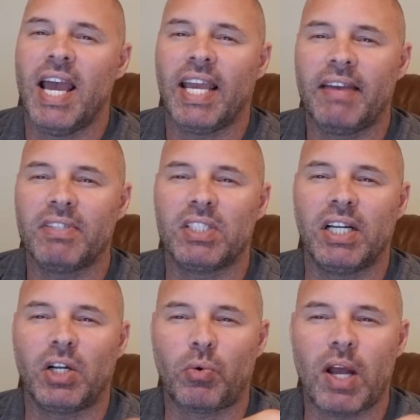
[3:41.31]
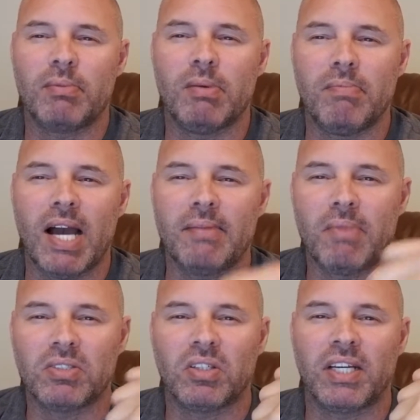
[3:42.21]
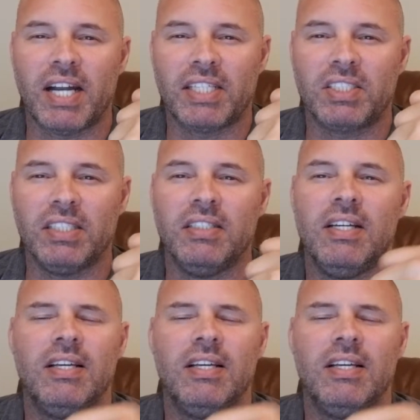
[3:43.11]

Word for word: and give us an incredible mind muscle connection.